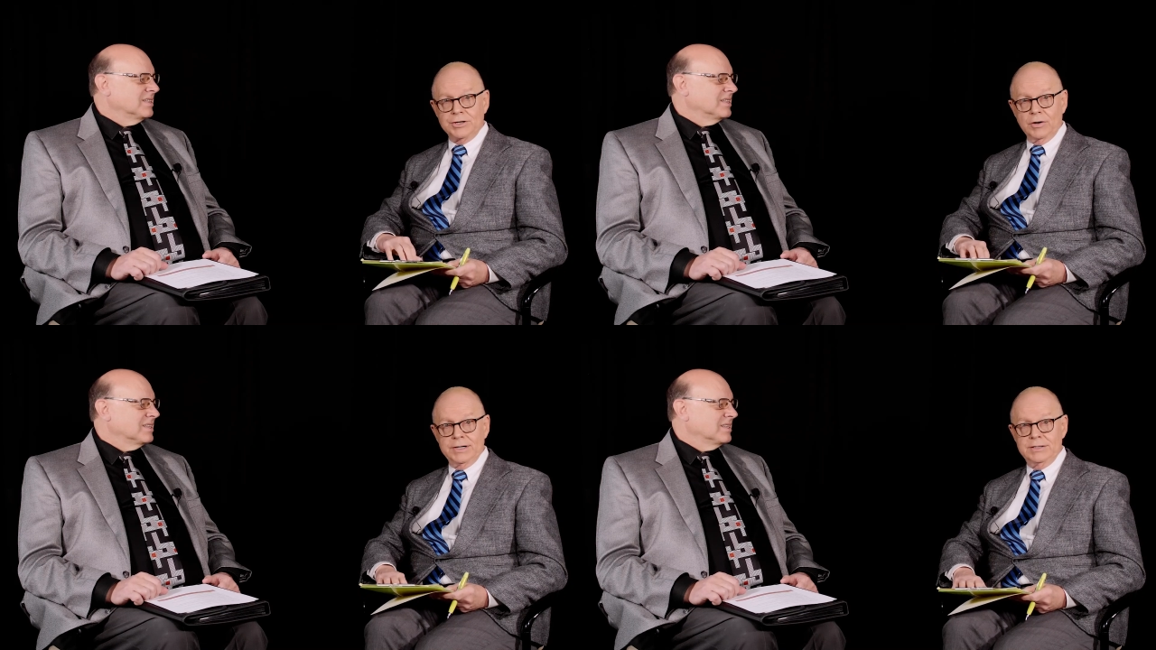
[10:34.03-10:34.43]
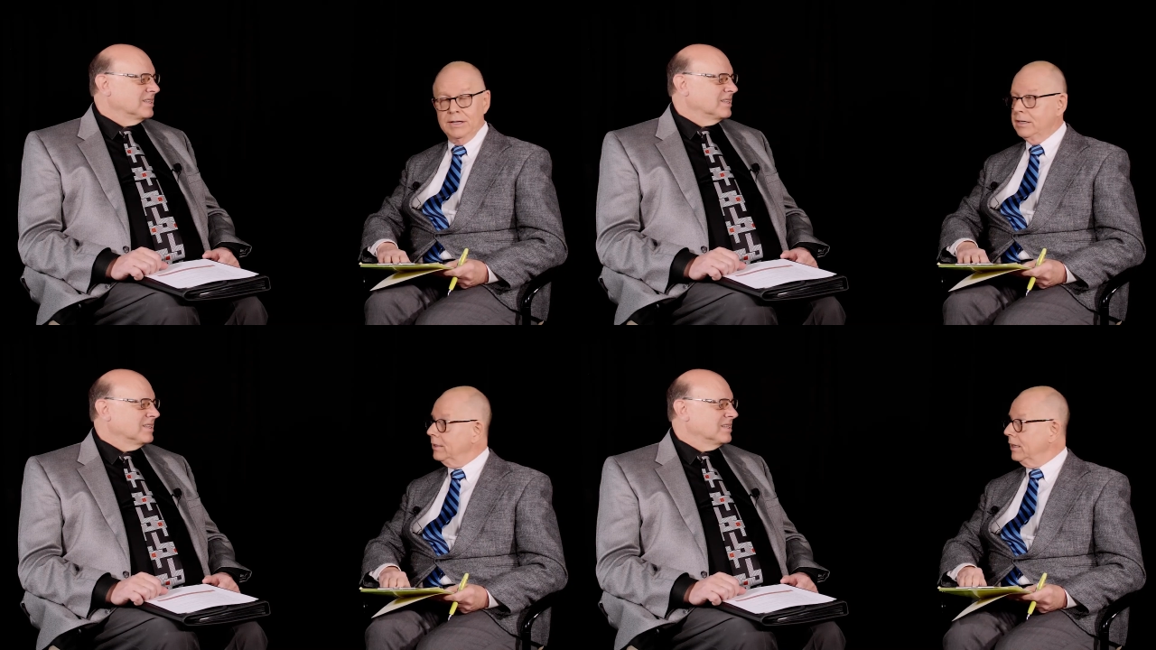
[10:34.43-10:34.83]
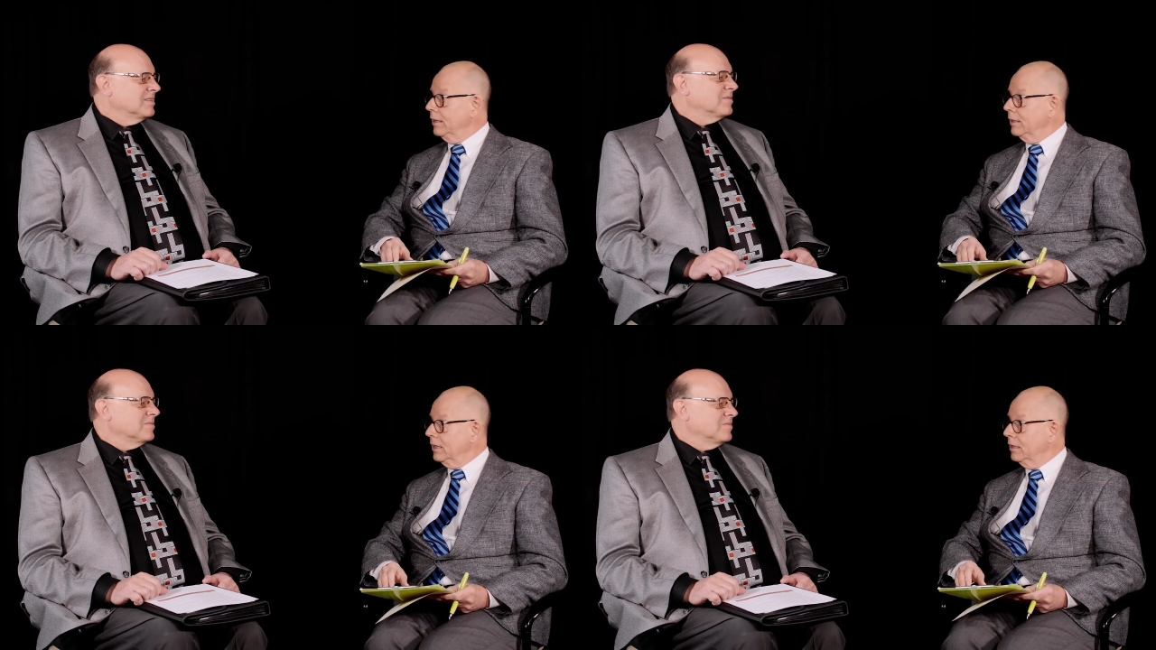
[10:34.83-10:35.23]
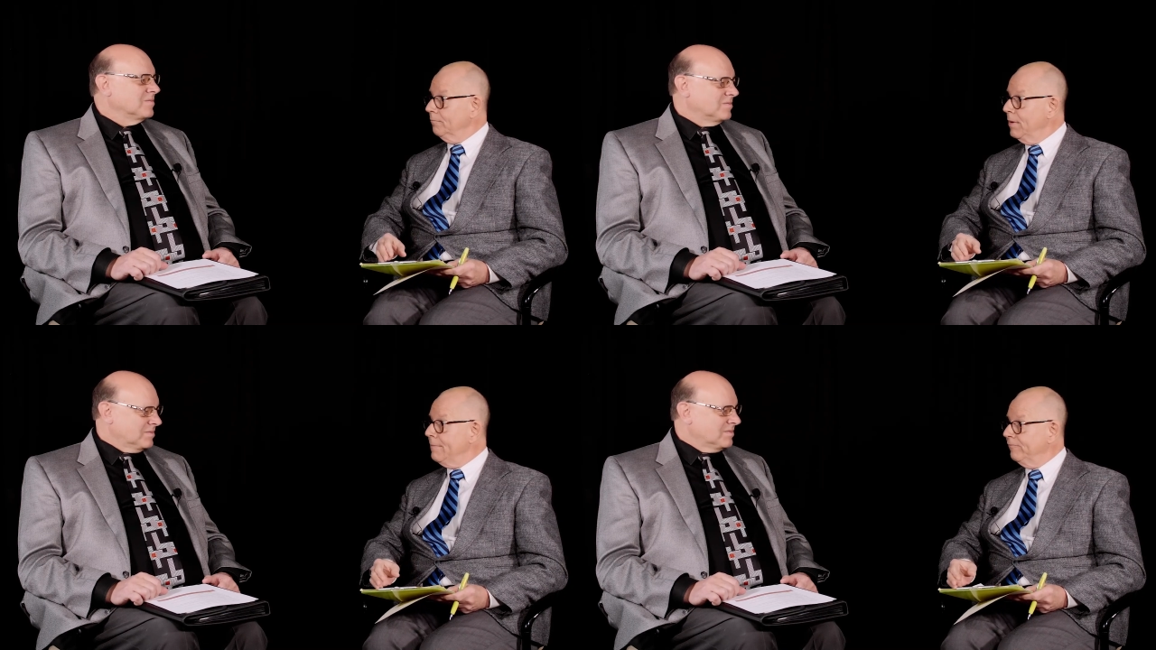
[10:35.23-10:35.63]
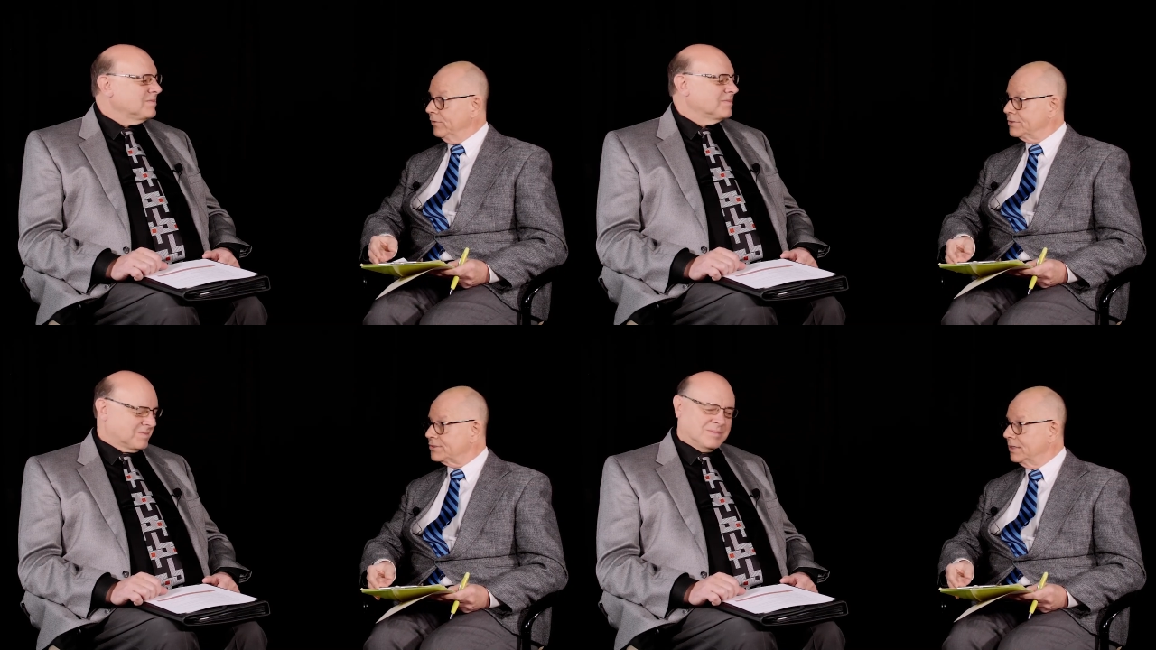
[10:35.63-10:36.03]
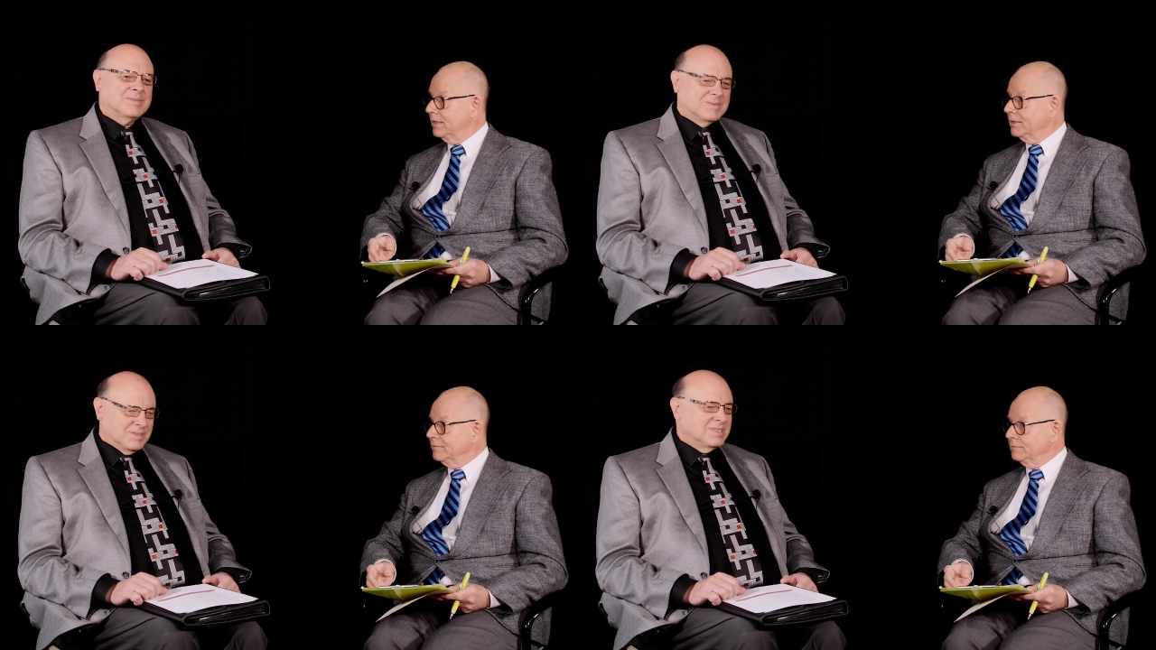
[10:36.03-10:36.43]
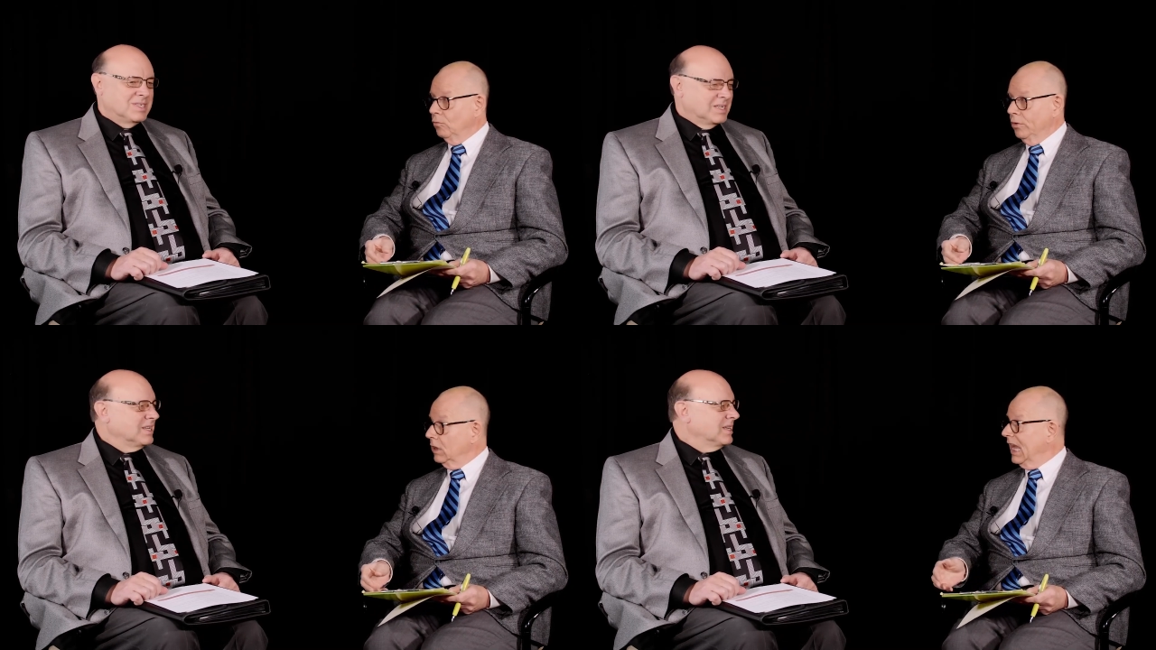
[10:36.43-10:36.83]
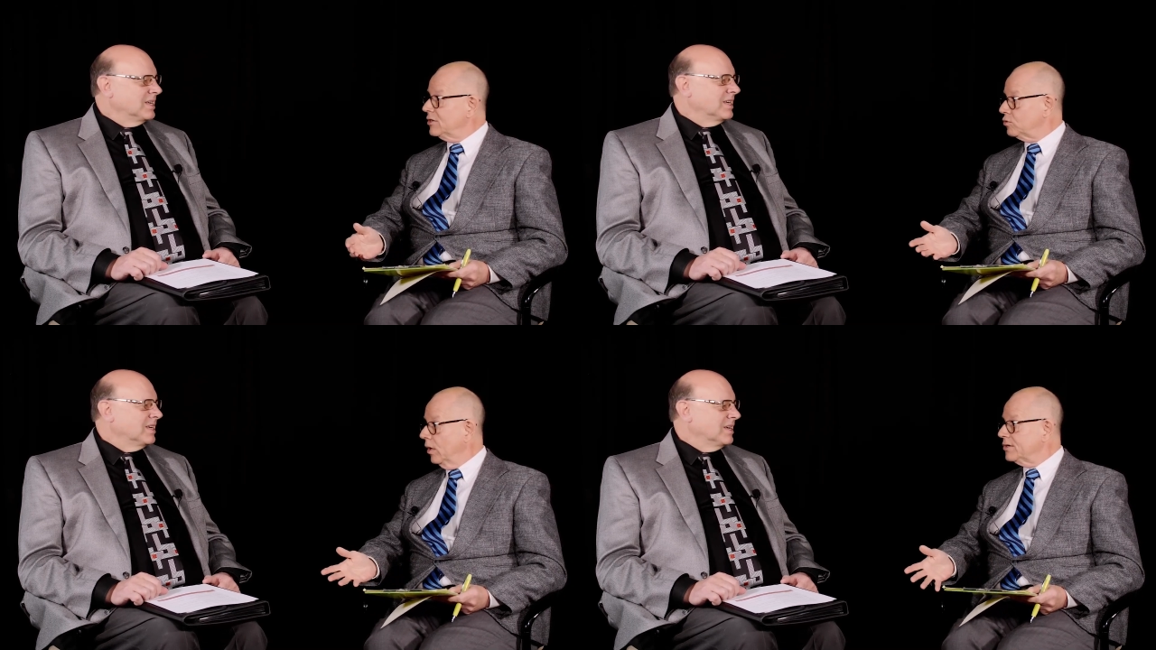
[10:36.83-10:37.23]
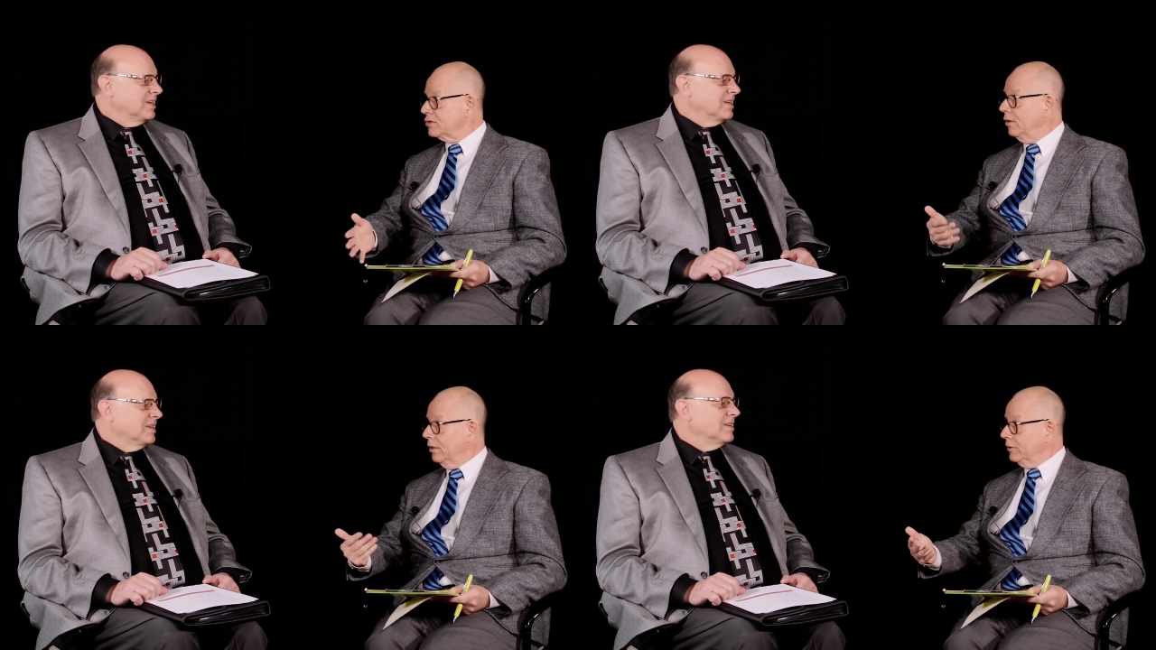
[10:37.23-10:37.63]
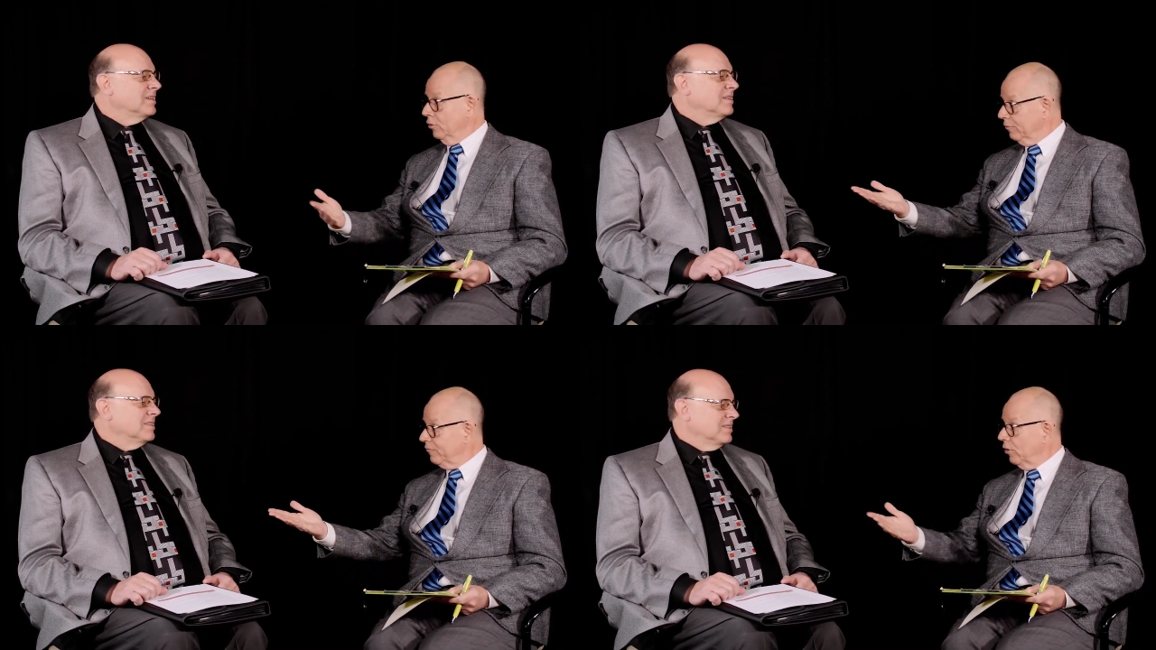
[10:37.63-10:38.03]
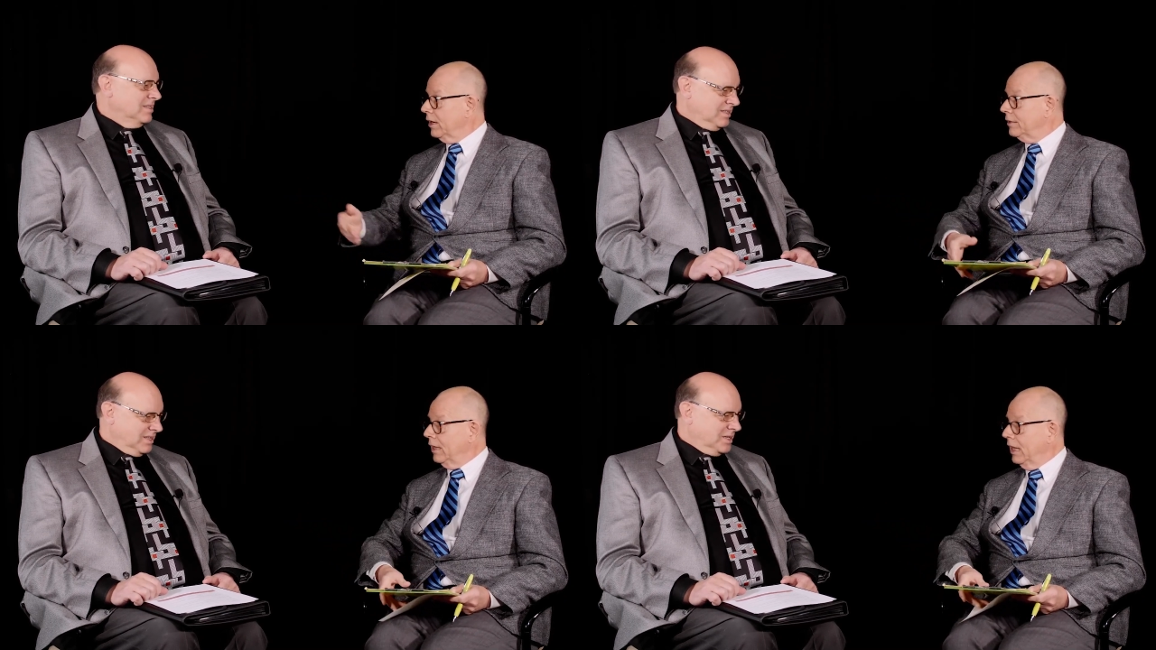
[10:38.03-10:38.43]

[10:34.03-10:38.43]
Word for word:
Speaker 1: Terry did in, in Memphis with Lance Russell, your friend